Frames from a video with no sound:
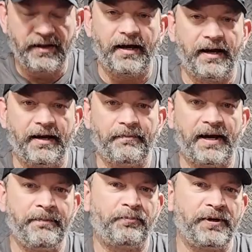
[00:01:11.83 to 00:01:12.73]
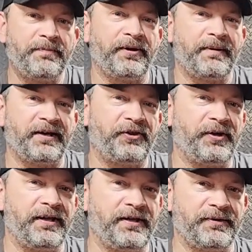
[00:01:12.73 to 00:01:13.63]
um, I pre-built about
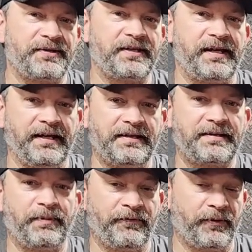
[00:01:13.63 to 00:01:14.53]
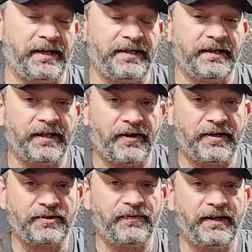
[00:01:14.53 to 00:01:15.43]
30 of those kits before I did the
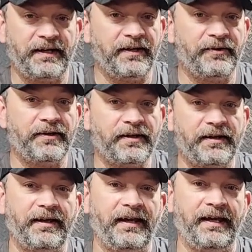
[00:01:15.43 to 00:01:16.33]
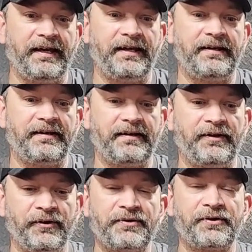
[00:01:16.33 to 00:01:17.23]
launch video. And
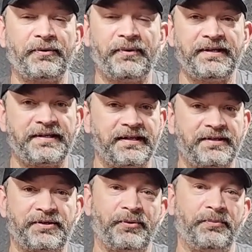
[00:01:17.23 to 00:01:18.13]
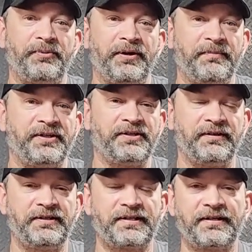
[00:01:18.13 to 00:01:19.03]
those are the ones that sold pretty much
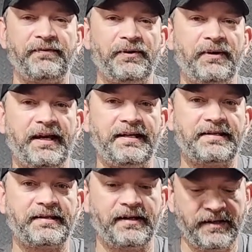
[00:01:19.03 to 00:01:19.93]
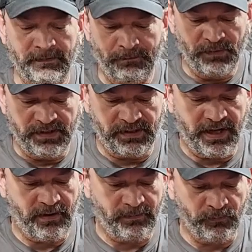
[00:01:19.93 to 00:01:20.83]
in just a few days. So
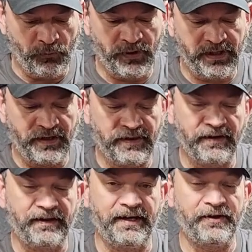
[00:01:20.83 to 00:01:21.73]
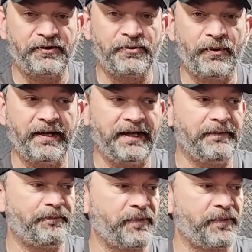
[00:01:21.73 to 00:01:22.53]
now I'm working on the, the other 20